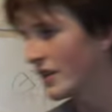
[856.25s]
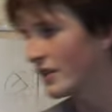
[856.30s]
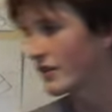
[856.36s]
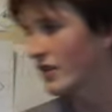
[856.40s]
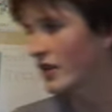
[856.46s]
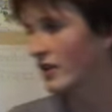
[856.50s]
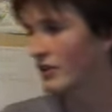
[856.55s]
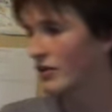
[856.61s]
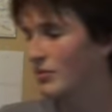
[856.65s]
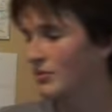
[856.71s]

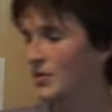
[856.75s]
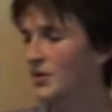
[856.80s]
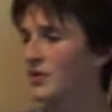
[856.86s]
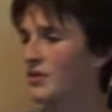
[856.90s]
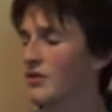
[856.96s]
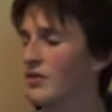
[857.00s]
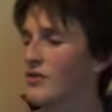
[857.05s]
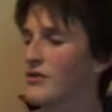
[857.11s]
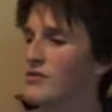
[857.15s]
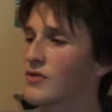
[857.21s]
Taco
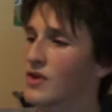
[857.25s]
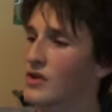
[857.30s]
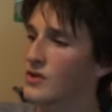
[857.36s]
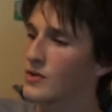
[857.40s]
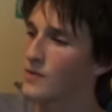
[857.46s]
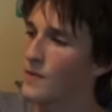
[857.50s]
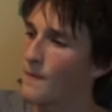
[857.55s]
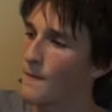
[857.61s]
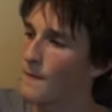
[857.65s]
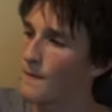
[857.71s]
Bell
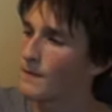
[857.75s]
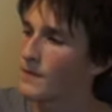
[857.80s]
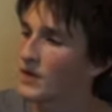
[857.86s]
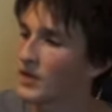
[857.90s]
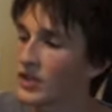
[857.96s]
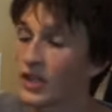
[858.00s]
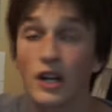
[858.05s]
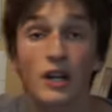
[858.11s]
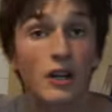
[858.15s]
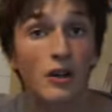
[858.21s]
logo,
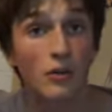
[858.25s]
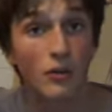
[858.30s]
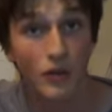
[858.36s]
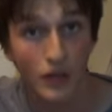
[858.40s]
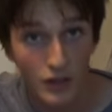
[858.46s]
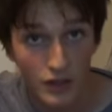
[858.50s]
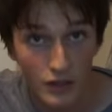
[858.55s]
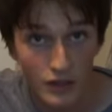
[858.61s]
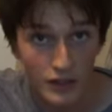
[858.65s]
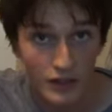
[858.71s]
Taco
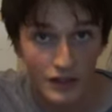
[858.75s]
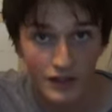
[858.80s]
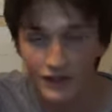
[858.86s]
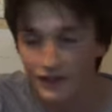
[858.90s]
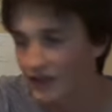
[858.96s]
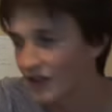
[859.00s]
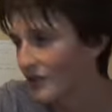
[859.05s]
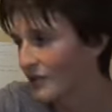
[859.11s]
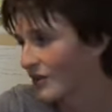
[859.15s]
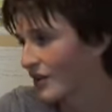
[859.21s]
Good
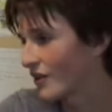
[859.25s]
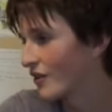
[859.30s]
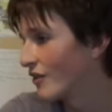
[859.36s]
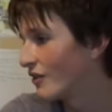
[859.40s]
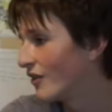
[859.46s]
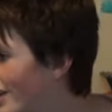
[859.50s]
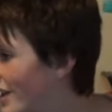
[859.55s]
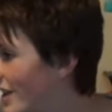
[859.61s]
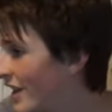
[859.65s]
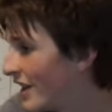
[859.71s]

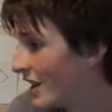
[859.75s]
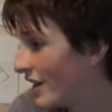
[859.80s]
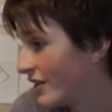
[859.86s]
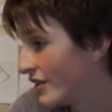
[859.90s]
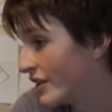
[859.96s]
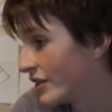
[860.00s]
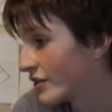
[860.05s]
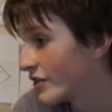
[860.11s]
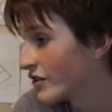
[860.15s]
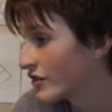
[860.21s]
logo.
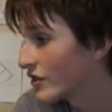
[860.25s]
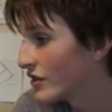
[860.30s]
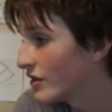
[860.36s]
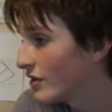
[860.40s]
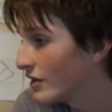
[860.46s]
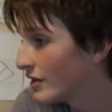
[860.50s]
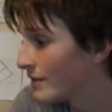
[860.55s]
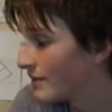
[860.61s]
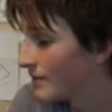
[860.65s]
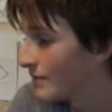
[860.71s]
This is
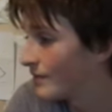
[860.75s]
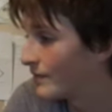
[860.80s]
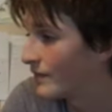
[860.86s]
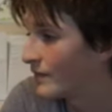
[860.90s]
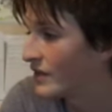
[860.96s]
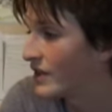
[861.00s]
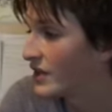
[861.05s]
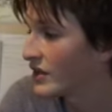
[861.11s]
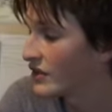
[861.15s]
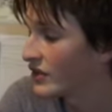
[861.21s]
good.
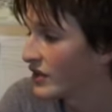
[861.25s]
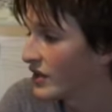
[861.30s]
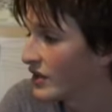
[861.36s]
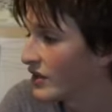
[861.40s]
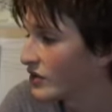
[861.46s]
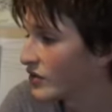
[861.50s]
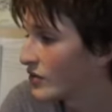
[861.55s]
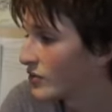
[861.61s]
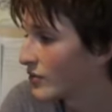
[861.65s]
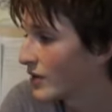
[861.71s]
This
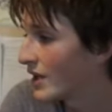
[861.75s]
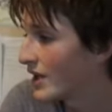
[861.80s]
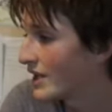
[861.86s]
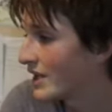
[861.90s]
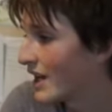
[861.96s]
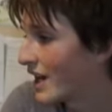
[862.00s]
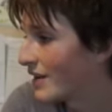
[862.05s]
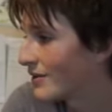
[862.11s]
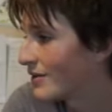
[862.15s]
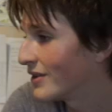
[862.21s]
is great.
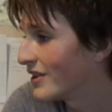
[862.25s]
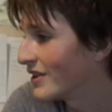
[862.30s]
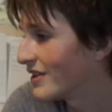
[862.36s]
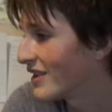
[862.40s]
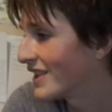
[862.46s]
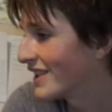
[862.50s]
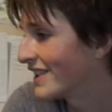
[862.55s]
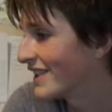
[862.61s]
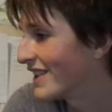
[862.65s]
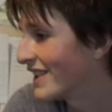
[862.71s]
I really
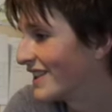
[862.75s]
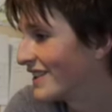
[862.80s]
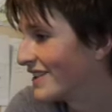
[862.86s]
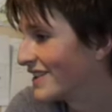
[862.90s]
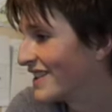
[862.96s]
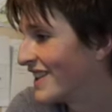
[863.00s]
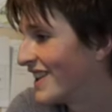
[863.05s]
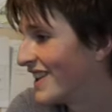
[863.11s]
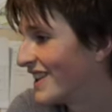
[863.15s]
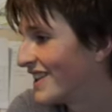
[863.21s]
like it. It's,
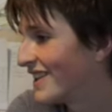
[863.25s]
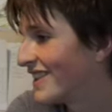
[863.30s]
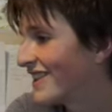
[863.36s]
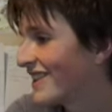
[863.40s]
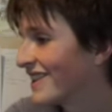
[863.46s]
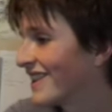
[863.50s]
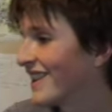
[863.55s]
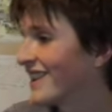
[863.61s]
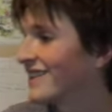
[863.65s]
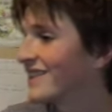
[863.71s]
look
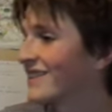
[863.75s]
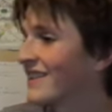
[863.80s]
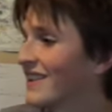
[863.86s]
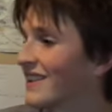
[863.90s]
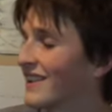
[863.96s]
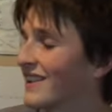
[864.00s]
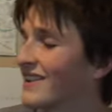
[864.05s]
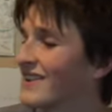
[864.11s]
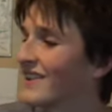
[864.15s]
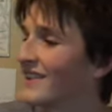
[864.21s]
at it, it's like
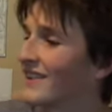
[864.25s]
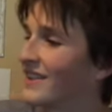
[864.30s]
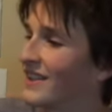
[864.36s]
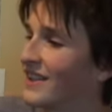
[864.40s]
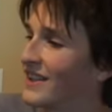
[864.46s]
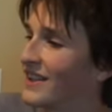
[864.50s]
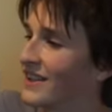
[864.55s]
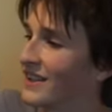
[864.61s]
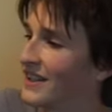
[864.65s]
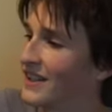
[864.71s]
a
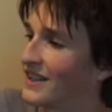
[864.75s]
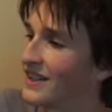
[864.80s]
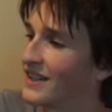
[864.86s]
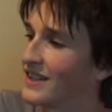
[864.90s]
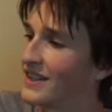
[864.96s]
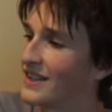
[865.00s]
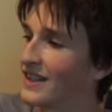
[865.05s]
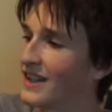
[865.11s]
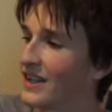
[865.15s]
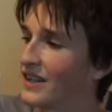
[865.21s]

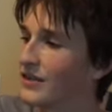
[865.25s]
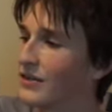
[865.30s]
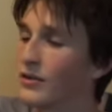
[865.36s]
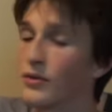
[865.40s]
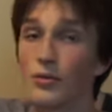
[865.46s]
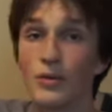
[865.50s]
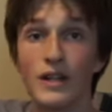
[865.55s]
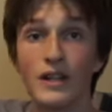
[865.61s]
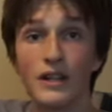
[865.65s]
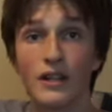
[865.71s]
little
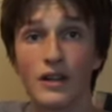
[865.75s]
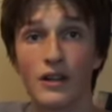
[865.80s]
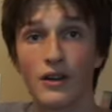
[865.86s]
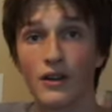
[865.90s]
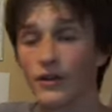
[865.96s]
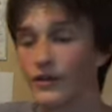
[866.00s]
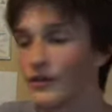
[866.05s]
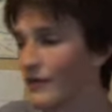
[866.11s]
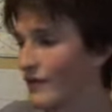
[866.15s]
window.